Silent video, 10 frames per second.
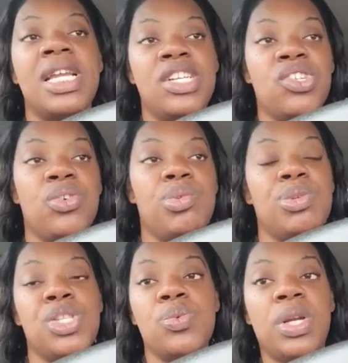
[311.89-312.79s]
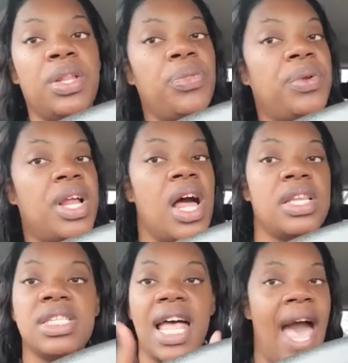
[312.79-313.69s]
But that joker was
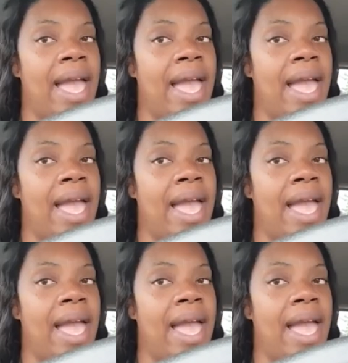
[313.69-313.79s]
$23.